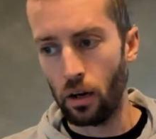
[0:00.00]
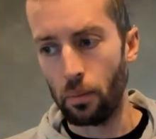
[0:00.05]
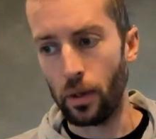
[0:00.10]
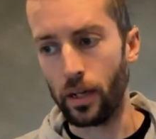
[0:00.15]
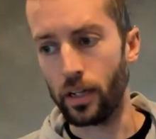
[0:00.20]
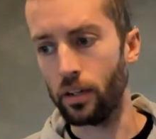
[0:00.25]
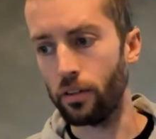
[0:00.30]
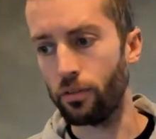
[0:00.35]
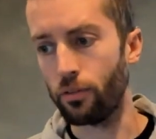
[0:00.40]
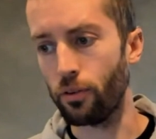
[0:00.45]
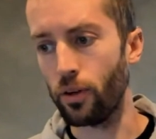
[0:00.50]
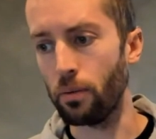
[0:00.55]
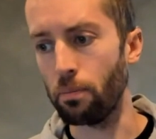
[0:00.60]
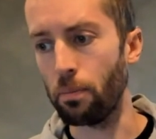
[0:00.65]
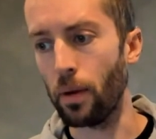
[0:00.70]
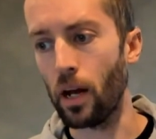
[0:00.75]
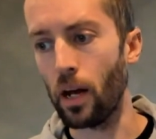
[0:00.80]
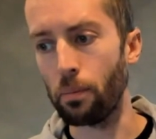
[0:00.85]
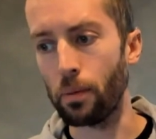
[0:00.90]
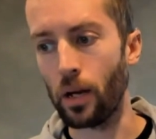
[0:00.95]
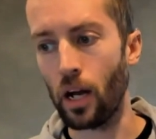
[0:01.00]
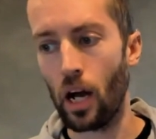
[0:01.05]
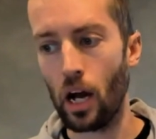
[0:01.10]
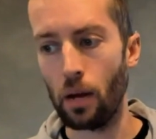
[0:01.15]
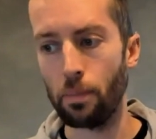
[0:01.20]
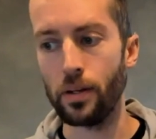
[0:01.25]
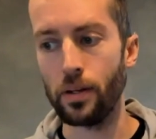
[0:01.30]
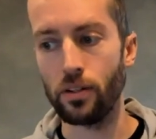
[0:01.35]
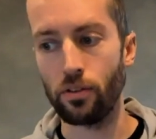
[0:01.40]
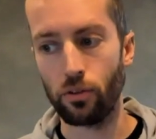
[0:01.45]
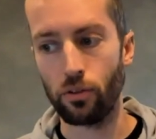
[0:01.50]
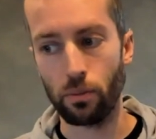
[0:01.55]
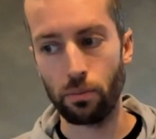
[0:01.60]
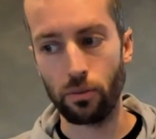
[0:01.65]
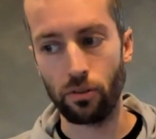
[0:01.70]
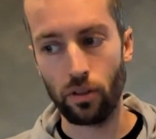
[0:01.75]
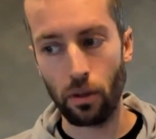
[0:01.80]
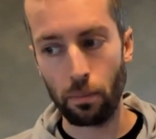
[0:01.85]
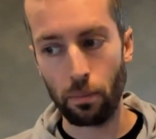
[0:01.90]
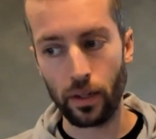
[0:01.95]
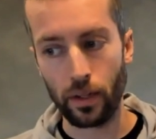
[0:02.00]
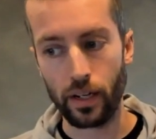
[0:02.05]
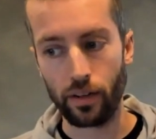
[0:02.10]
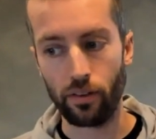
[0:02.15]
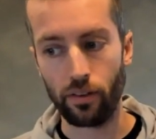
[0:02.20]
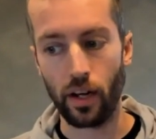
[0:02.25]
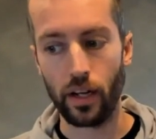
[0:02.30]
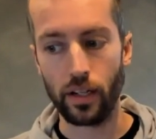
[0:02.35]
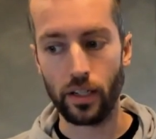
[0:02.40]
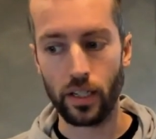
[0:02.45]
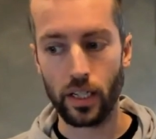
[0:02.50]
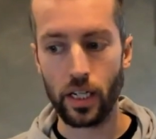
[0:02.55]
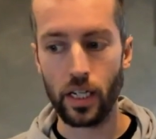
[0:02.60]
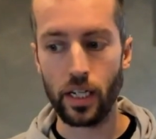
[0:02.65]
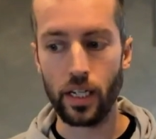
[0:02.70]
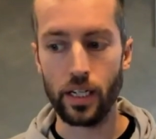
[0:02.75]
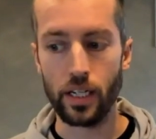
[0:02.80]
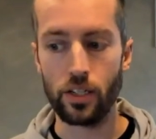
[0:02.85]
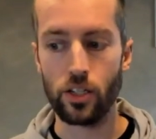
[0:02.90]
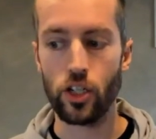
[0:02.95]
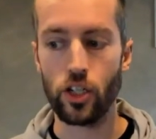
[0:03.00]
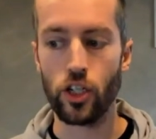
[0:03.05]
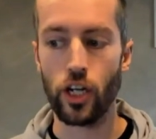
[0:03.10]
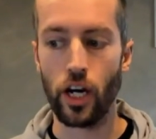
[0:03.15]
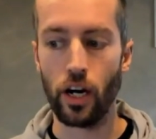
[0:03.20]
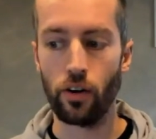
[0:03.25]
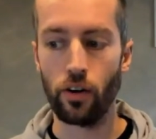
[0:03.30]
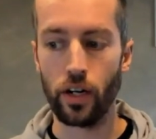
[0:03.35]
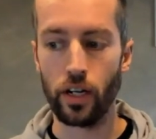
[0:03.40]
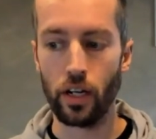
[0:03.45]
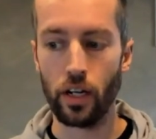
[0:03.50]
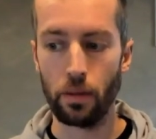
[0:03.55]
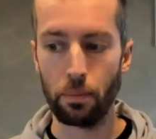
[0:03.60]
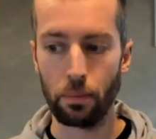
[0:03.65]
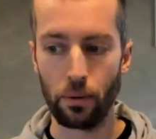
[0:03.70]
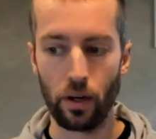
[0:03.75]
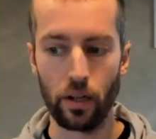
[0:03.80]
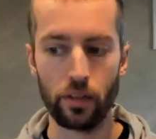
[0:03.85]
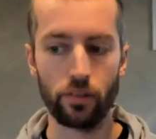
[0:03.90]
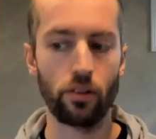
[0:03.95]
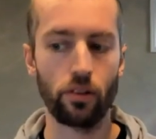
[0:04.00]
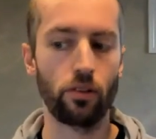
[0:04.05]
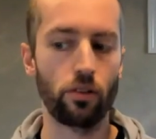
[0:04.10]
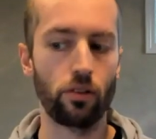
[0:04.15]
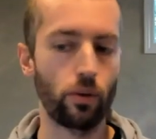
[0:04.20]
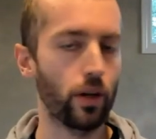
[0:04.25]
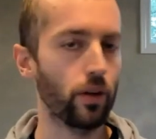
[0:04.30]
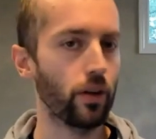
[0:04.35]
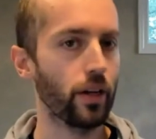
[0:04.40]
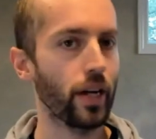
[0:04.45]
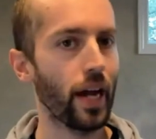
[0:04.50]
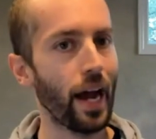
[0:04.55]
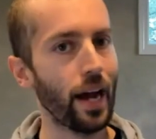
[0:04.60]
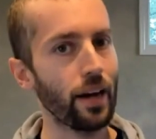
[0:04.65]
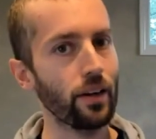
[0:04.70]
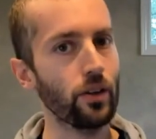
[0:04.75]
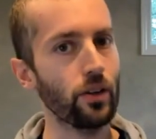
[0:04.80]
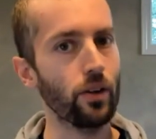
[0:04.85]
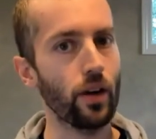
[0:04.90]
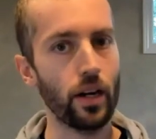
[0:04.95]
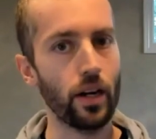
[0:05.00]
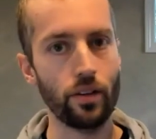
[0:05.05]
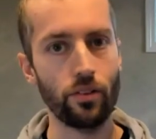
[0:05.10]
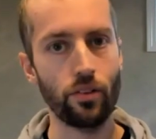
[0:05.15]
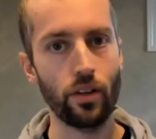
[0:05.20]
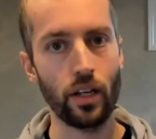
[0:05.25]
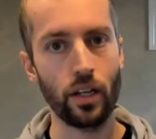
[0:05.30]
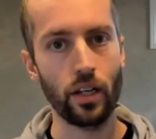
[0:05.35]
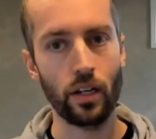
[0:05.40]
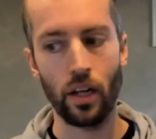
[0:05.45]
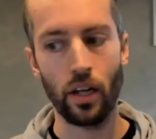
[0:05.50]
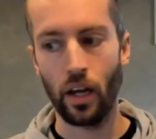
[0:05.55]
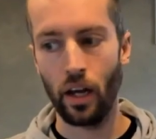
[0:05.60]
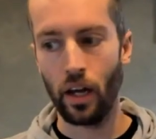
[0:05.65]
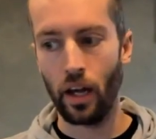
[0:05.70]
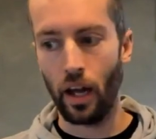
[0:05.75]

My good friend Bob Kovich from Simplex IT is sharing a process around categorizing